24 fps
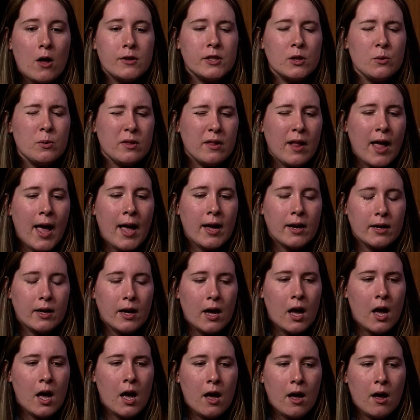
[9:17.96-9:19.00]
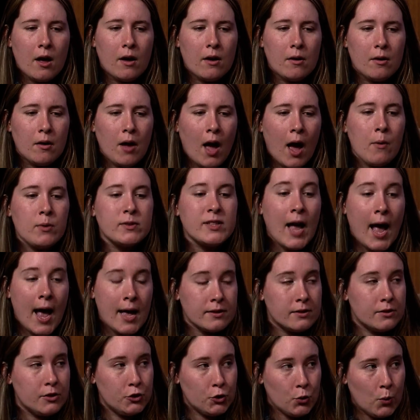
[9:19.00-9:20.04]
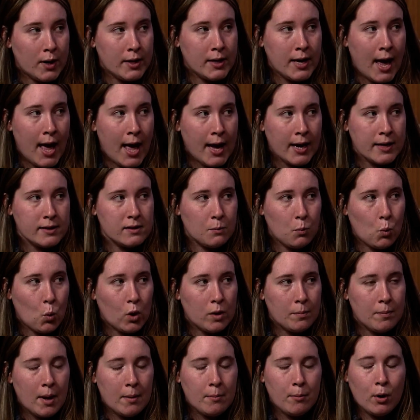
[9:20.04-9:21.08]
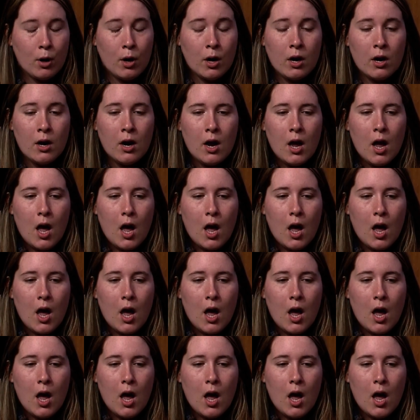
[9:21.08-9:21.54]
start with NAC. I was asked to join NAC as a board member.